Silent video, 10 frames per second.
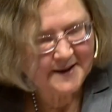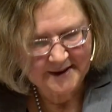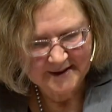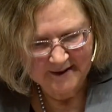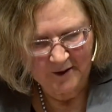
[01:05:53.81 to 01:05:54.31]

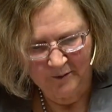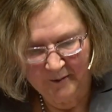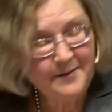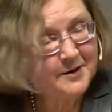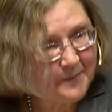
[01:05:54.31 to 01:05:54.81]
that, or
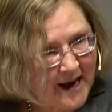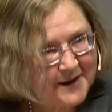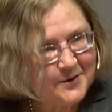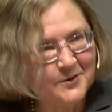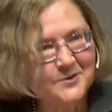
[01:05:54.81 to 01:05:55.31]
maybe the
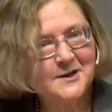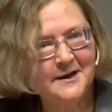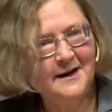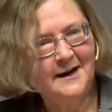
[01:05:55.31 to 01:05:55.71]
bad news,